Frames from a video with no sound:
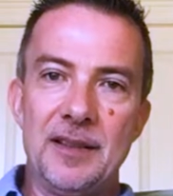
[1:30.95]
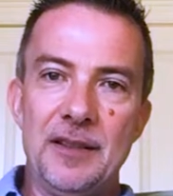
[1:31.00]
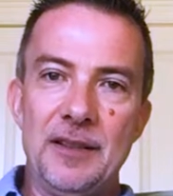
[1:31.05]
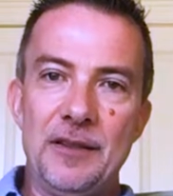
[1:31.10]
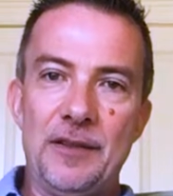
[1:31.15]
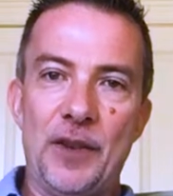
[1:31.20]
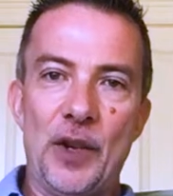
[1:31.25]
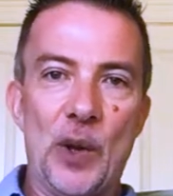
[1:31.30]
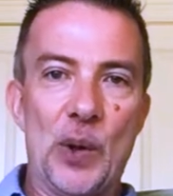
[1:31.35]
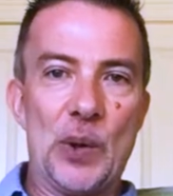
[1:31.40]

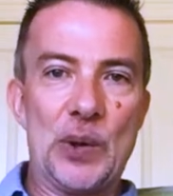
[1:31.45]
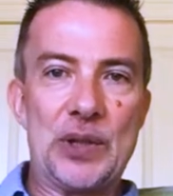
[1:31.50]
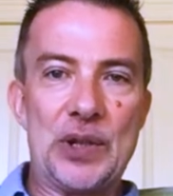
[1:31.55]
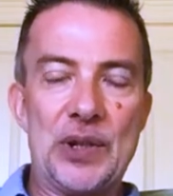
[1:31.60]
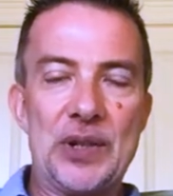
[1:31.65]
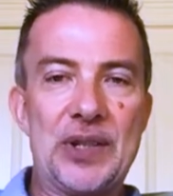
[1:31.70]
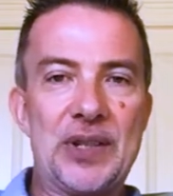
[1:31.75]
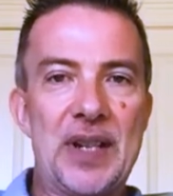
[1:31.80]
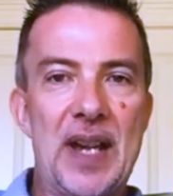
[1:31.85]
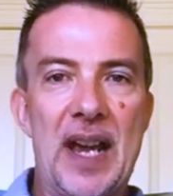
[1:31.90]
For those
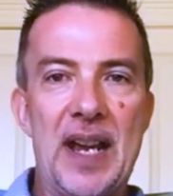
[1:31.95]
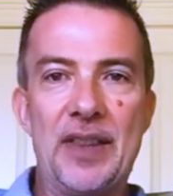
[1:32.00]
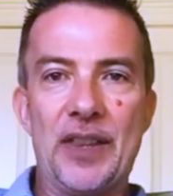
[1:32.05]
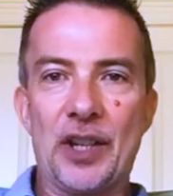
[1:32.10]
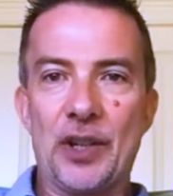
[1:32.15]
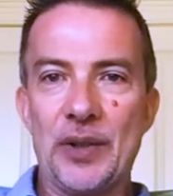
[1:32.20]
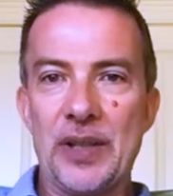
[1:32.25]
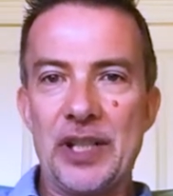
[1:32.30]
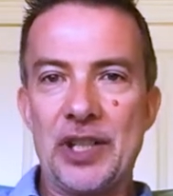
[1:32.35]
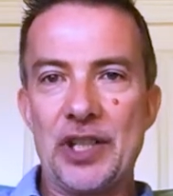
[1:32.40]
outside the
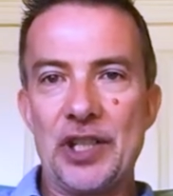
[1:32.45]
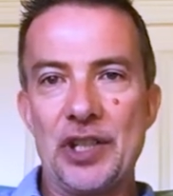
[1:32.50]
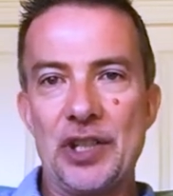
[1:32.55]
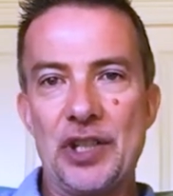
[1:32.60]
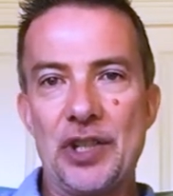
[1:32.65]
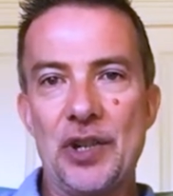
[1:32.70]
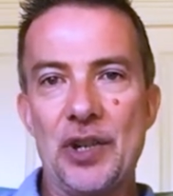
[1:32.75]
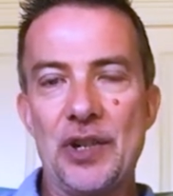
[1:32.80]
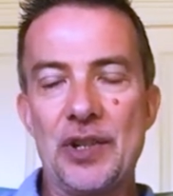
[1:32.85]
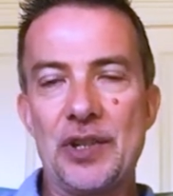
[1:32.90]
Christian
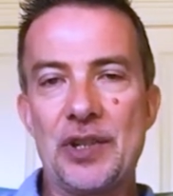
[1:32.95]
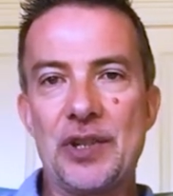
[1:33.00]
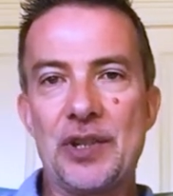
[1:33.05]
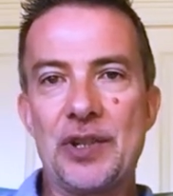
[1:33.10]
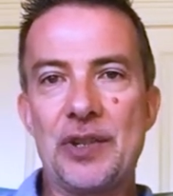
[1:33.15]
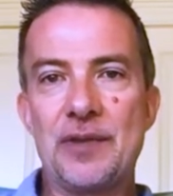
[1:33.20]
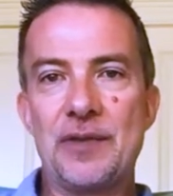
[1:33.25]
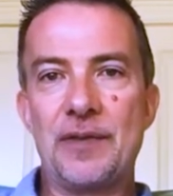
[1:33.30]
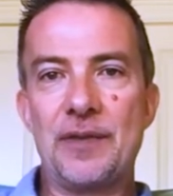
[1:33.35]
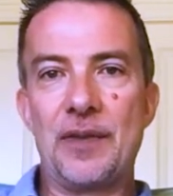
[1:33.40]

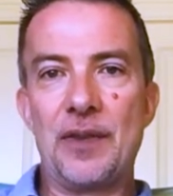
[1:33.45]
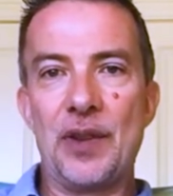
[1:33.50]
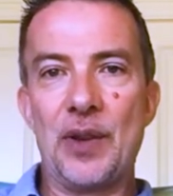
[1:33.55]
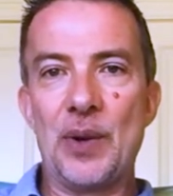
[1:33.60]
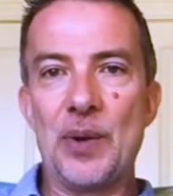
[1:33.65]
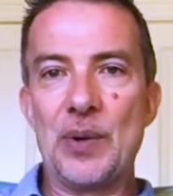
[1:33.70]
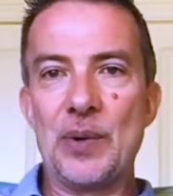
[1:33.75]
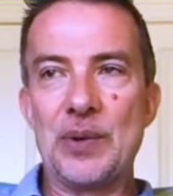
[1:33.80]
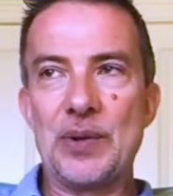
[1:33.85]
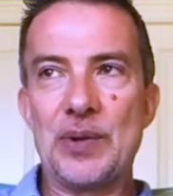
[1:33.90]
church, for
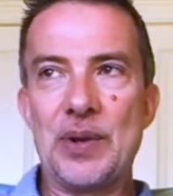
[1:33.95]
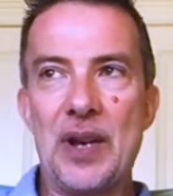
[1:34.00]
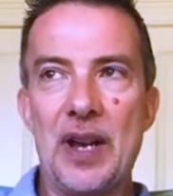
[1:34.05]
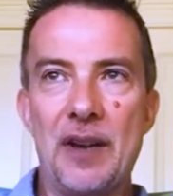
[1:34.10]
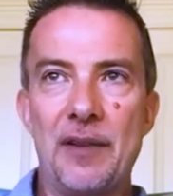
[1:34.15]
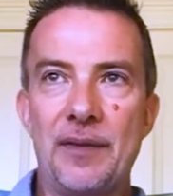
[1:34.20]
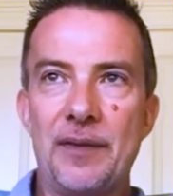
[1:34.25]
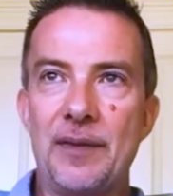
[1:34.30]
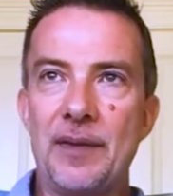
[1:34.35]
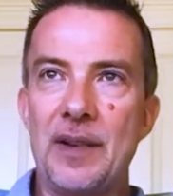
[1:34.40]
those who
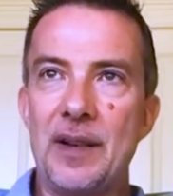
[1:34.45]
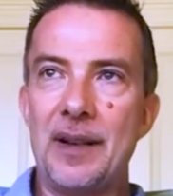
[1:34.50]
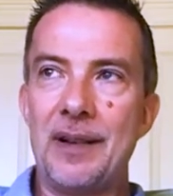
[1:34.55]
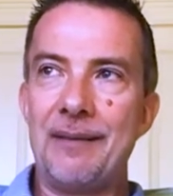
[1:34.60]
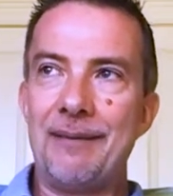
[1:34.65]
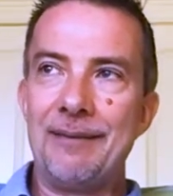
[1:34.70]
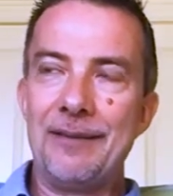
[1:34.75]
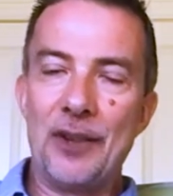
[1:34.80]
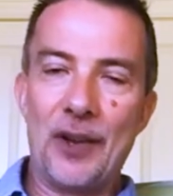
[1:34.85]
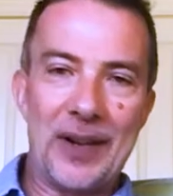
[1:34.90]
have
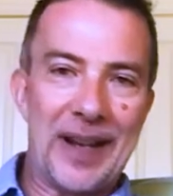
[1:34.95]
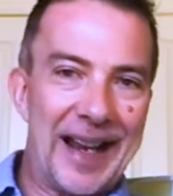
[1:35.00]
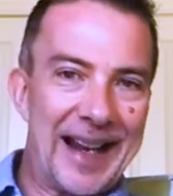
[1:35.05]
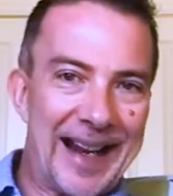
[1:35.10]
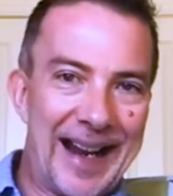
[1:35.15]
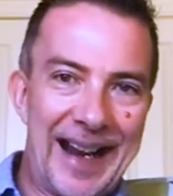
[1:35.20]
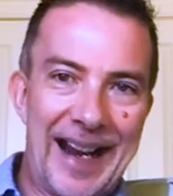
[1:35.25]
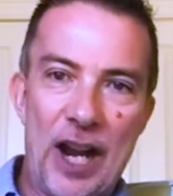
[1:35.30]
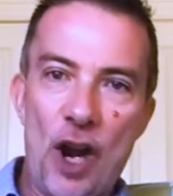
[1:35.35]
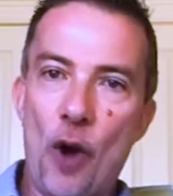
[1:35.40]
not had
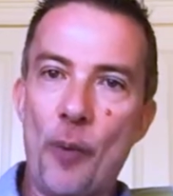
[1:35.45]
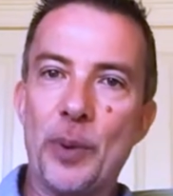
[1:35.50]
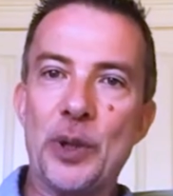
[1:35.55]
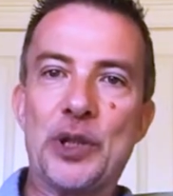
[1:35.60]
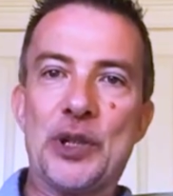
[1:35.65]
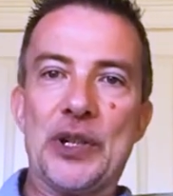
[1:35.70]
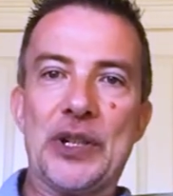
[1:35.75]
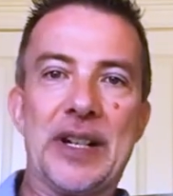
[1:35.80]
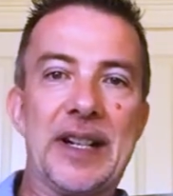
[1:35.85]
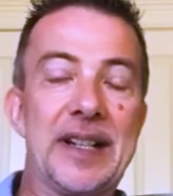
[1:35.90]
any
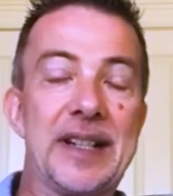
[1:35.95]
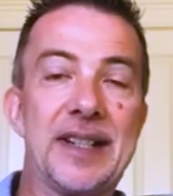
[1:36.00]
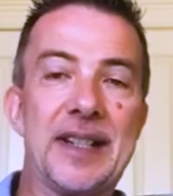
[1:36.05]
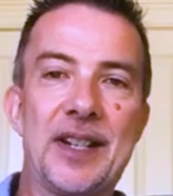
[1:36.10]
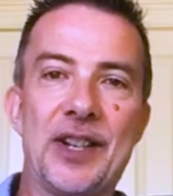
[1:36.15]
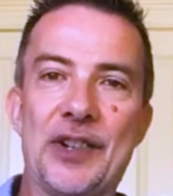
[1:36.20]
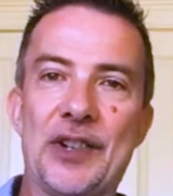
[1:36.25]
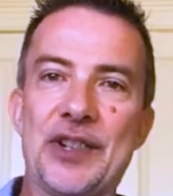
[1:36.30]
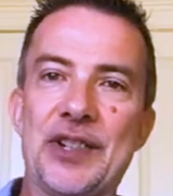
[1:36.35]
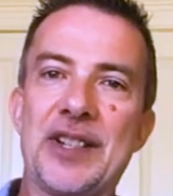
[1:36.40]
opportunities to
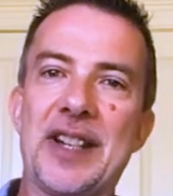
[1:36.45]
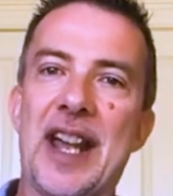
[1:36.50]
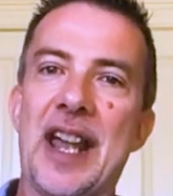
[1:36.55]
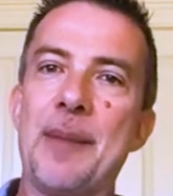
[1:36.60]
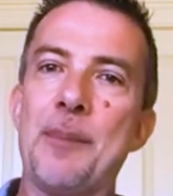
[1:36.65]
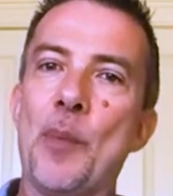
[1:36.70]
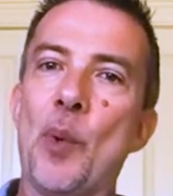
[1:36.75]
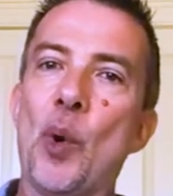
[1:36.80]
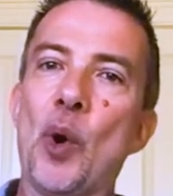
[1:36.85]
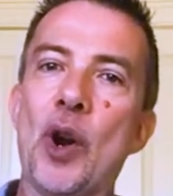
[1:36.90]

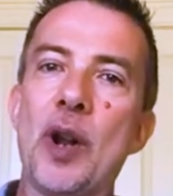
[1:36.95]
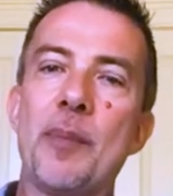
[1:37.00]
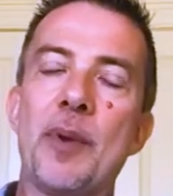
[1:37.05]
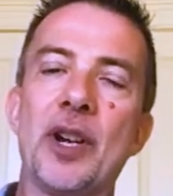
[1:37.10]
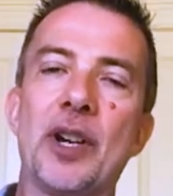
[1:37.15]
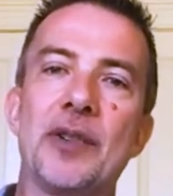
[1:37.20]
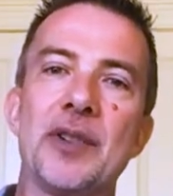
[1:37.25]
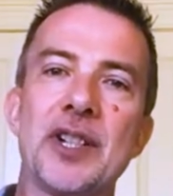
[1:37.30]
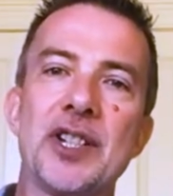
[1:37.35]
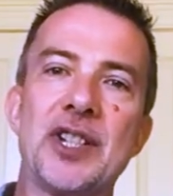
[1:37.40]
understand more
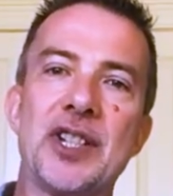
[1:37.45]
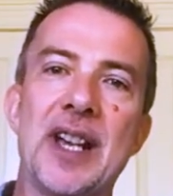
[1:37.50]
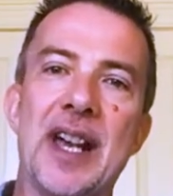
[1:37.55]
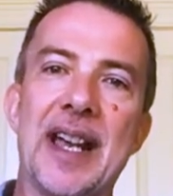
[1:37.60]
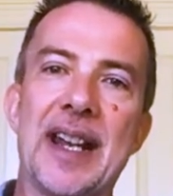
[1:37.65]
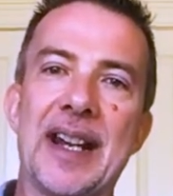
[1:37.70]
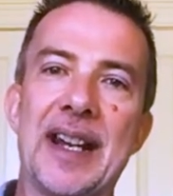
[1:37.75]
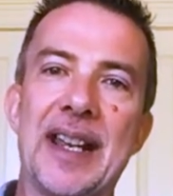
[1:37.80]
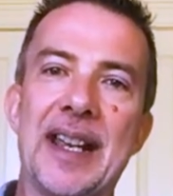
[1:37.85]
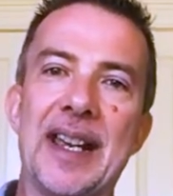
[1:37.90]
about
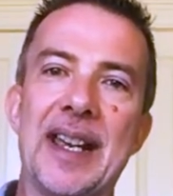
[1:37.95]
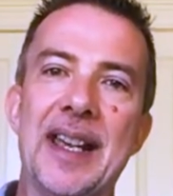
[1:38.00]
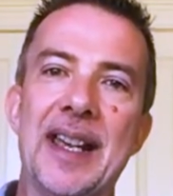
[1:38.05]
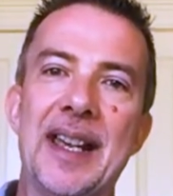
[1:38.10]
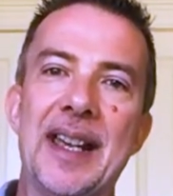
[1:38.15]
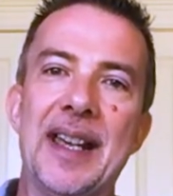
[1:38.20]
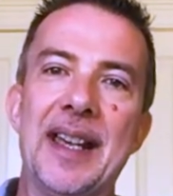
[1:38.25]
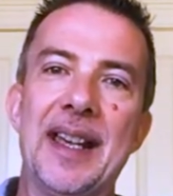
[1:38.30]
Christianity,